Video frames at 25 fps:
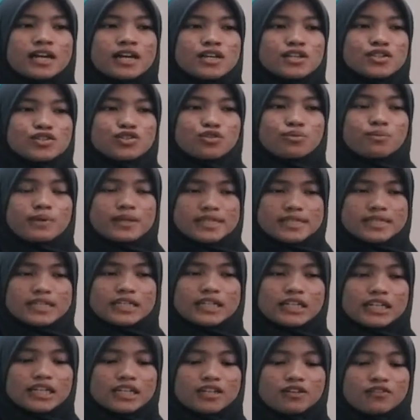So
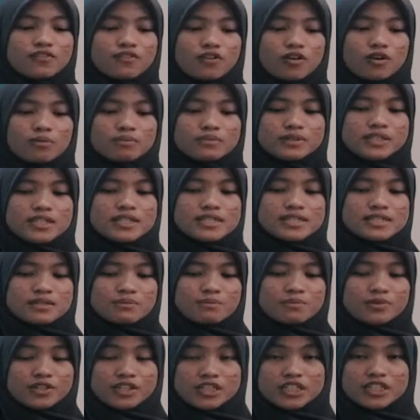basically from this
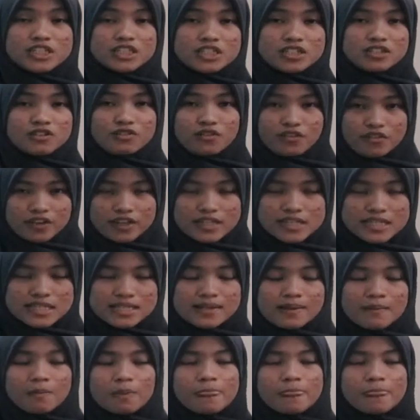prediction phase,